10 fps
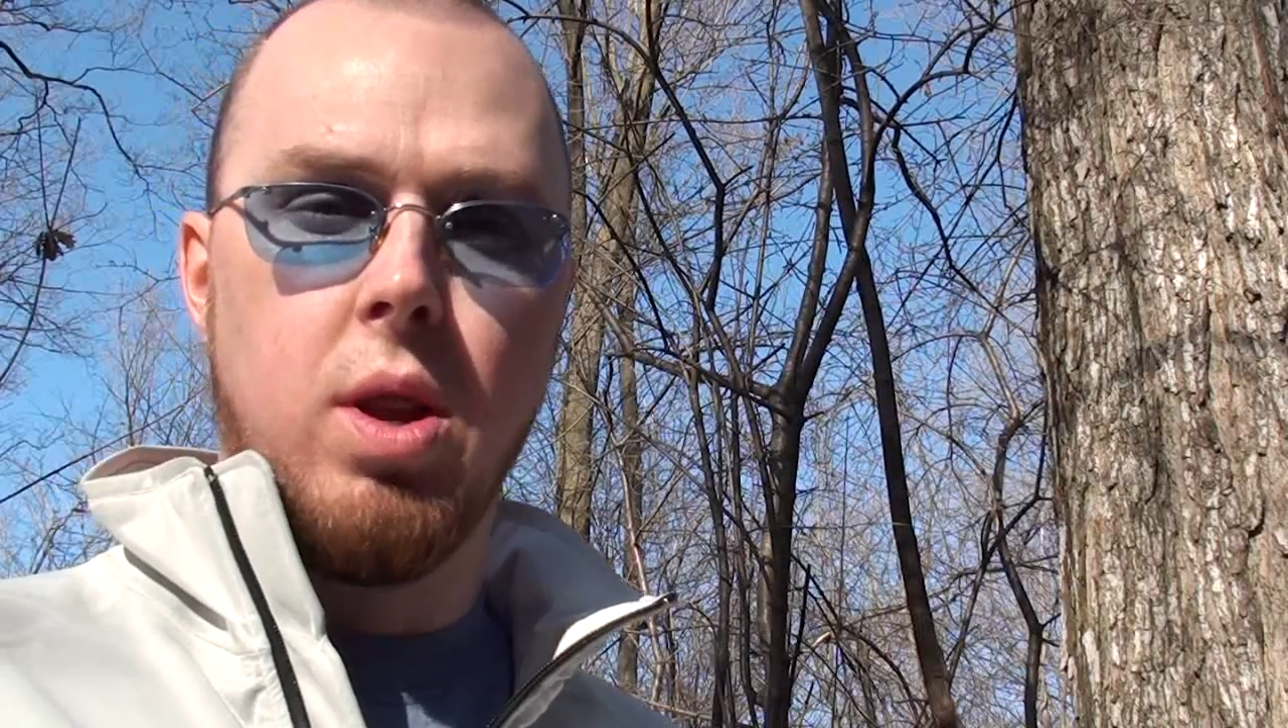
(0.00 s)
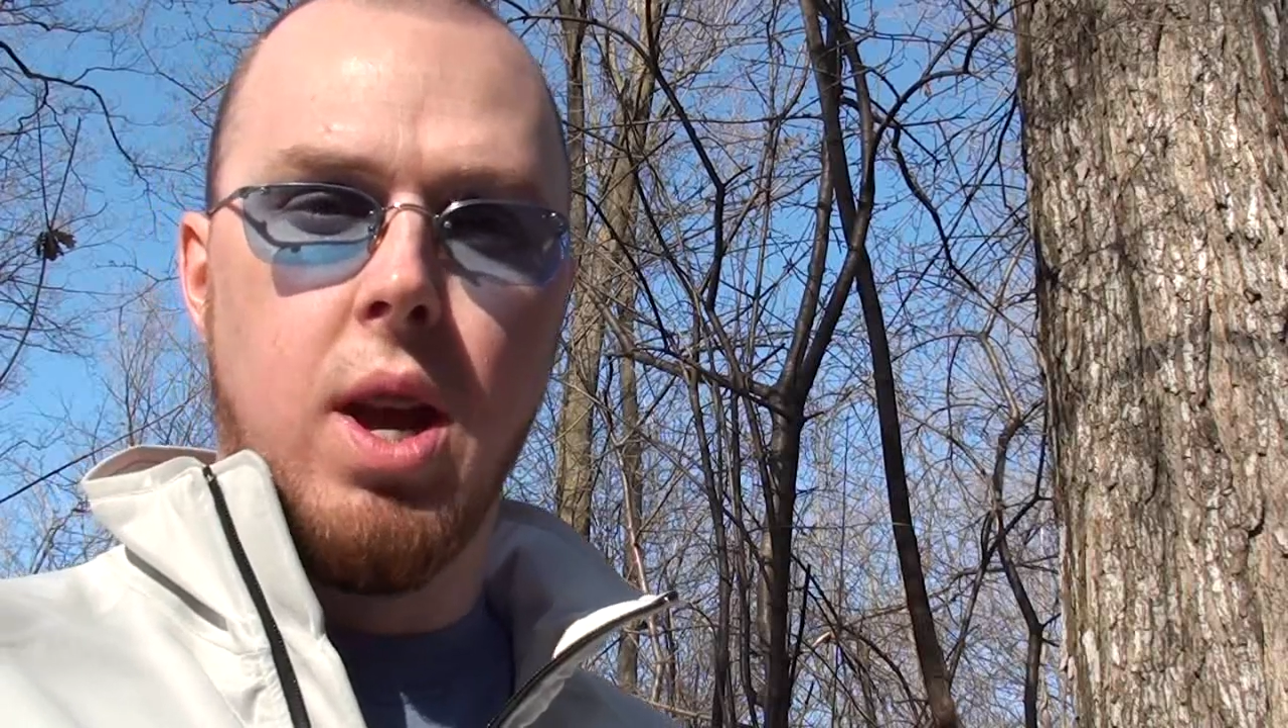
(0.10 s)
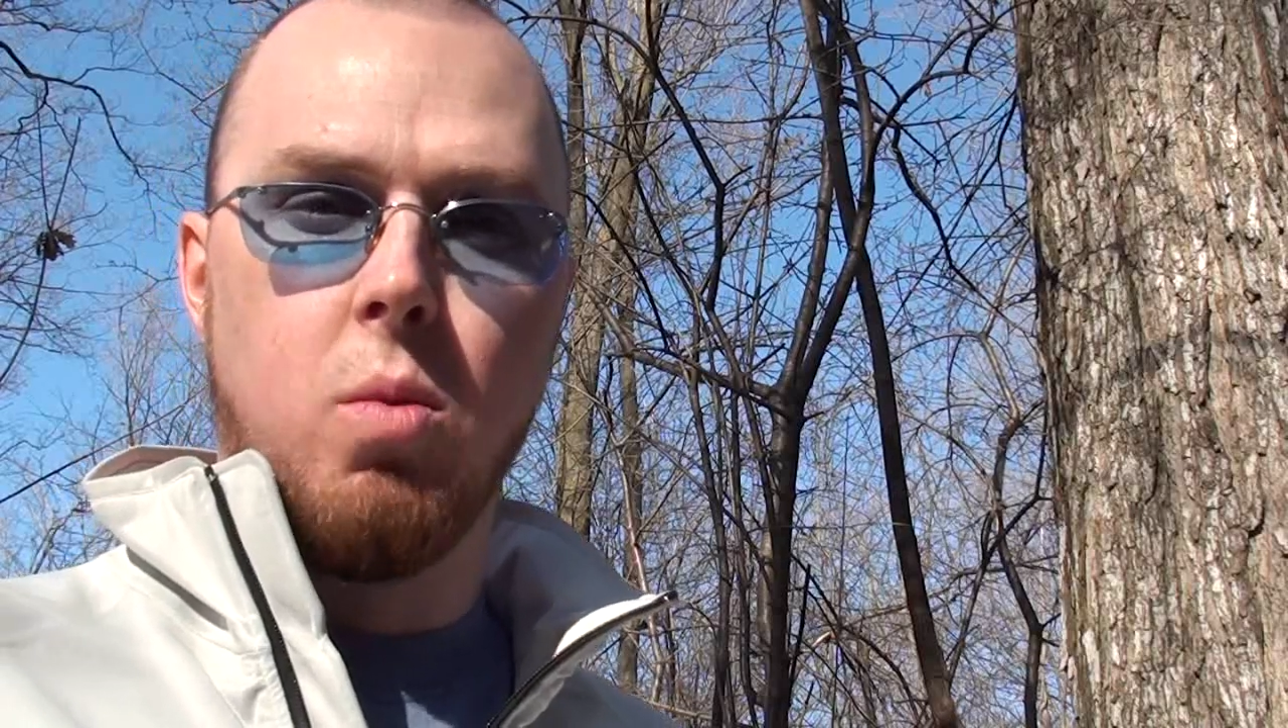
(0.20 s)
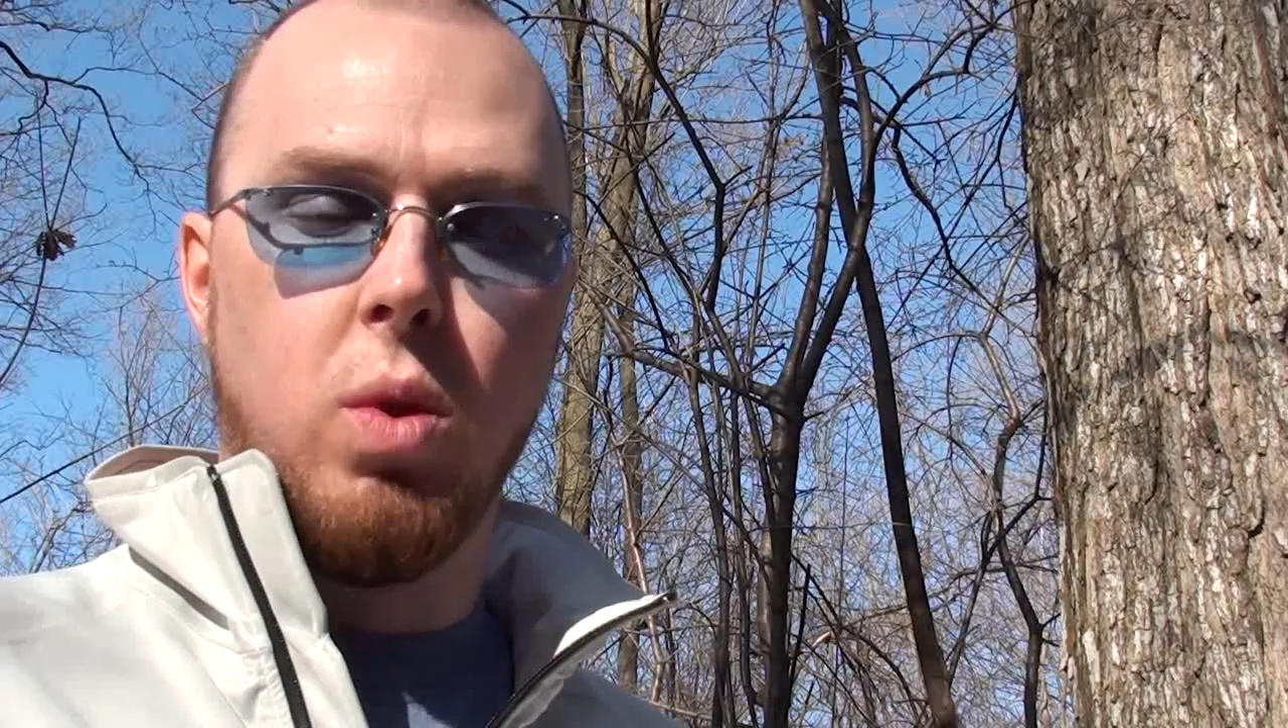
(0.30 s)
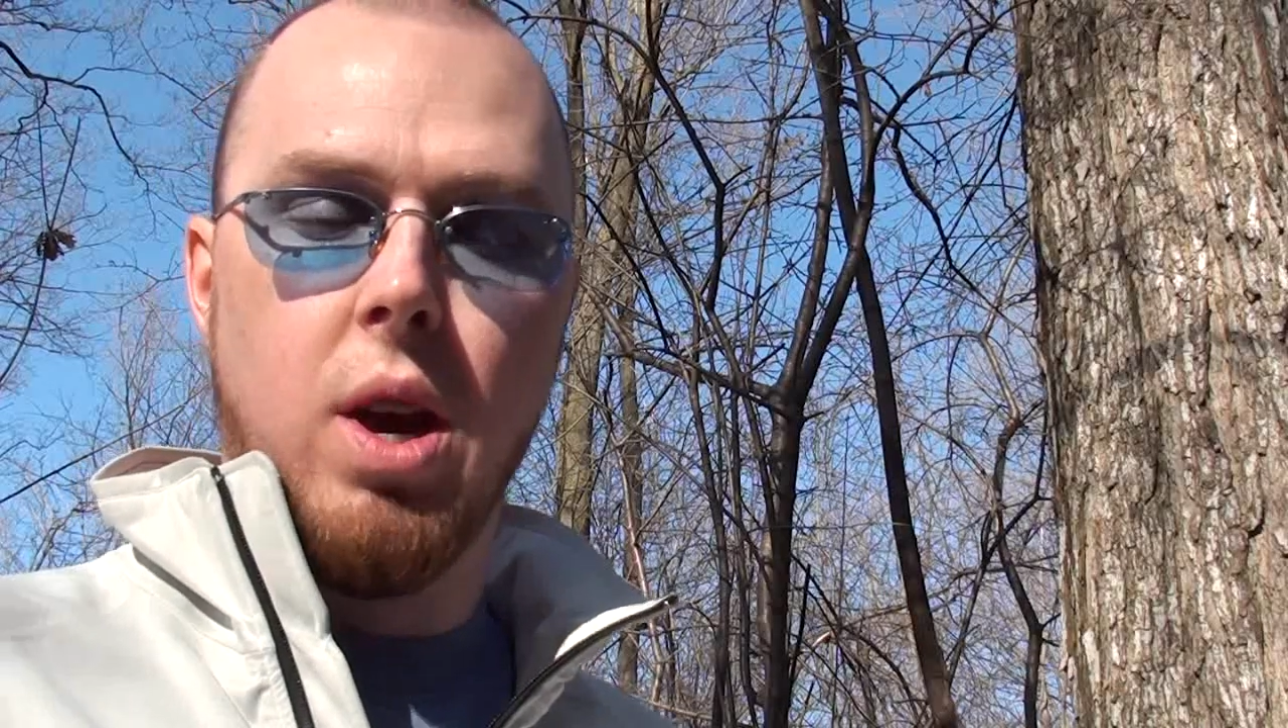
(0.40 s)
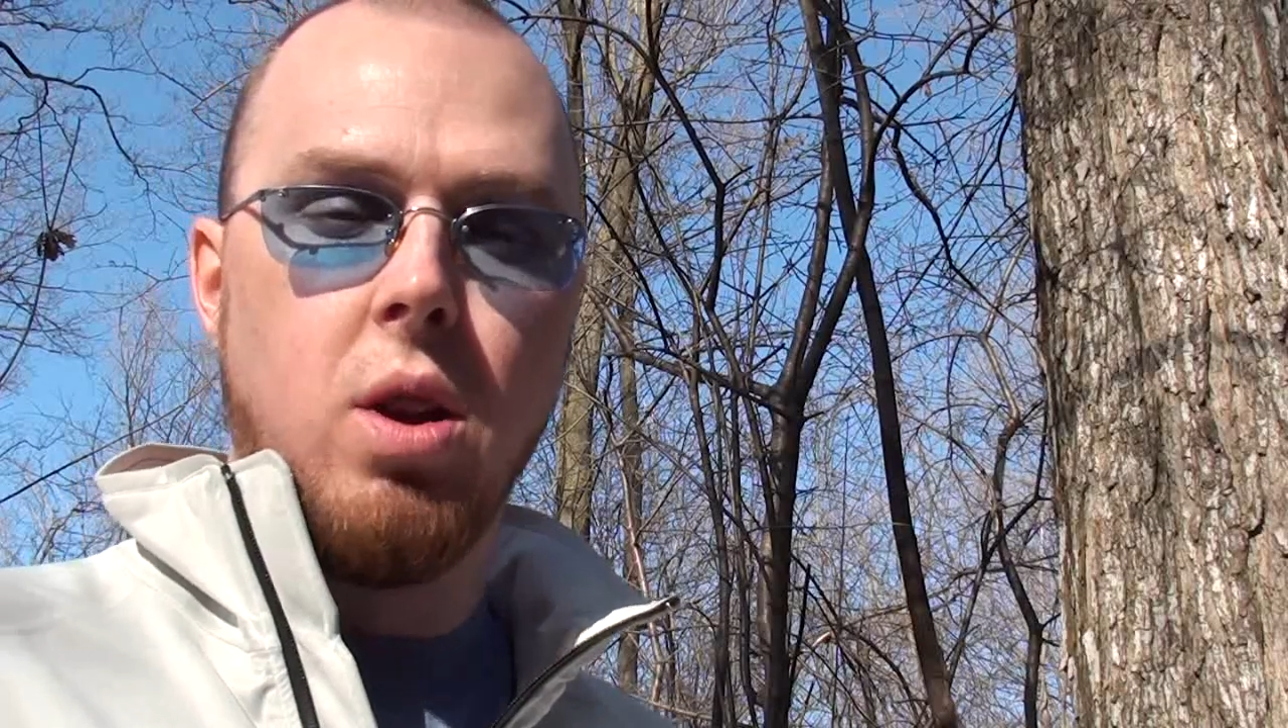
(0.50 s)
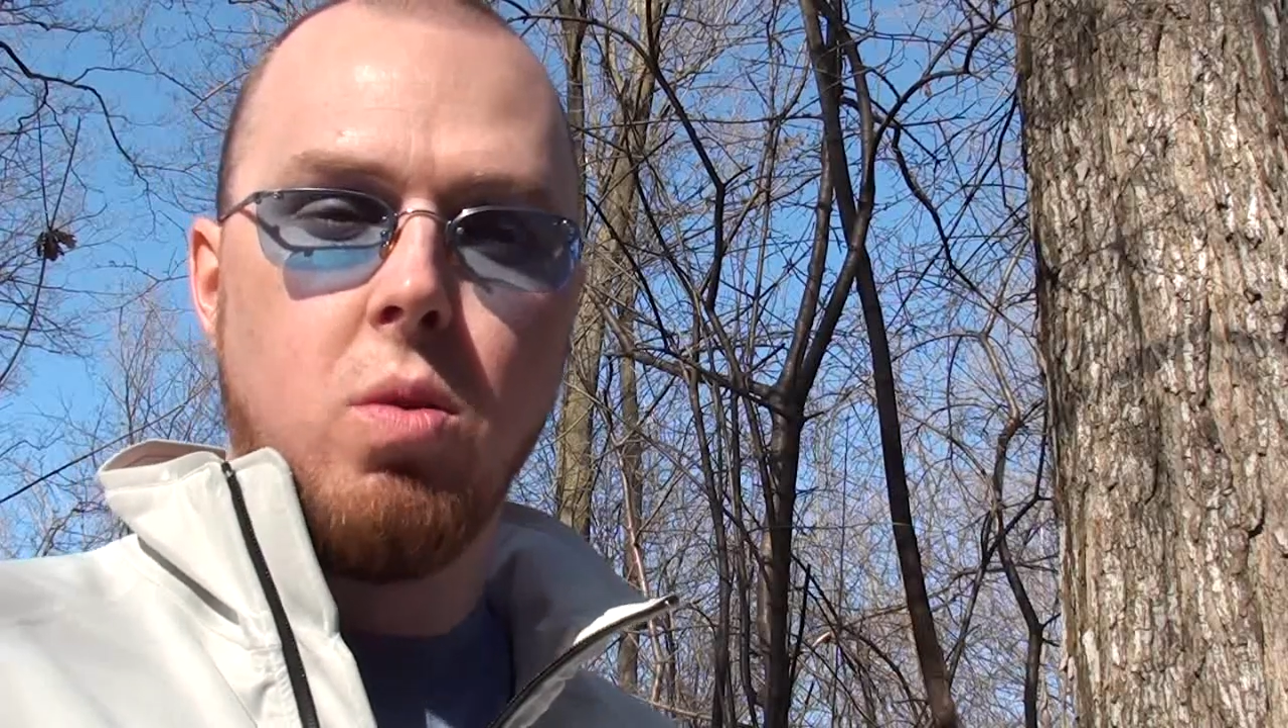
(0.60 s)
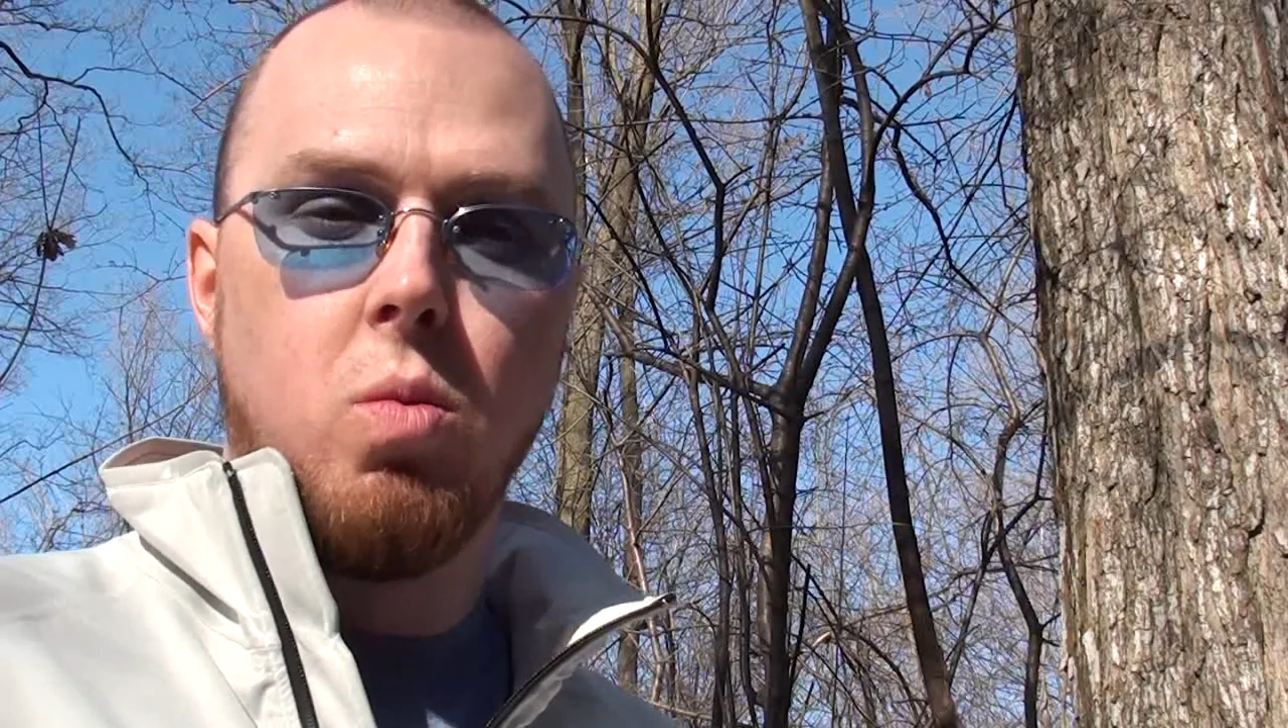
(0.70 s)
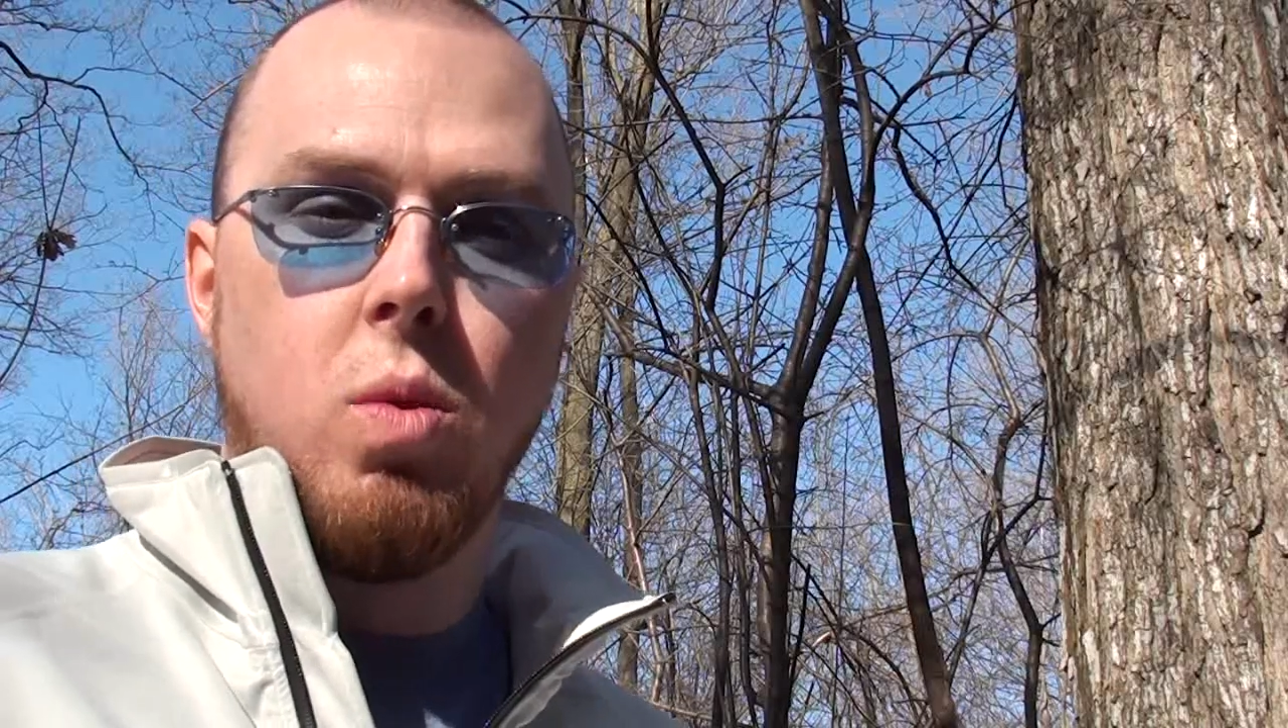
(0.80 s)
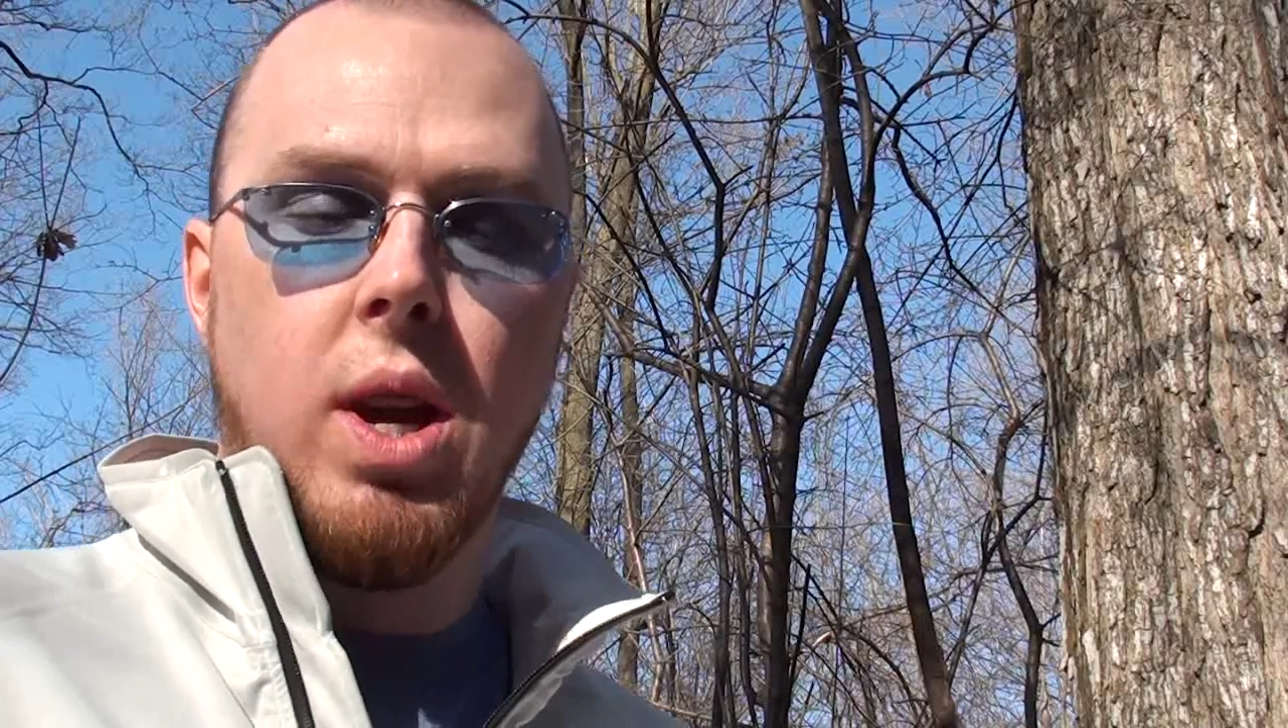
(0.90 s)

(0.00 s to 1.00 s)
and without it,